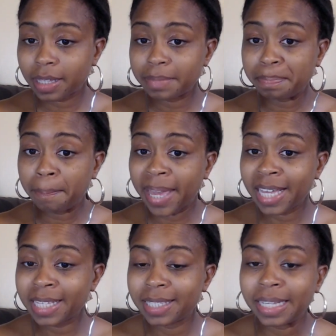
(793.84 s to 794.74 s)

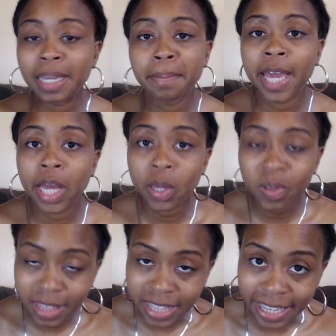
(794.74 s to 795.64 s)
may seem
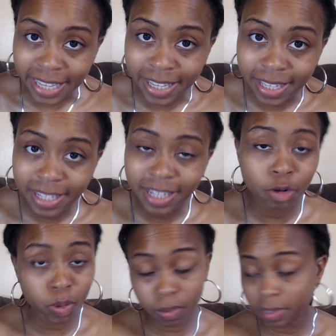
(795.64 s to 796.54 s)
healthy,
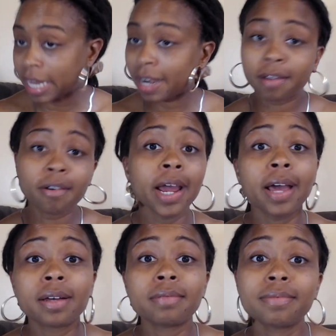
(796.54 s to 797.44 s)
grows out of the ground,